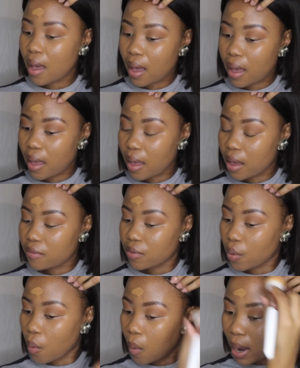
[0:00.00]
I have
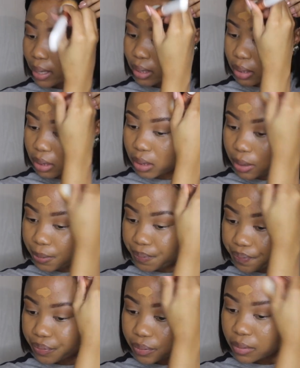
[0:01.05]
acquired
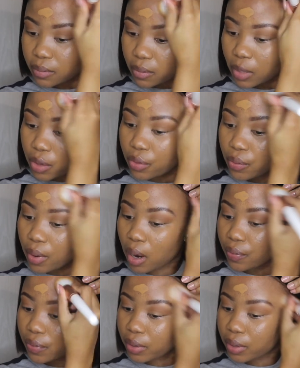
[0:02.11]
throughout the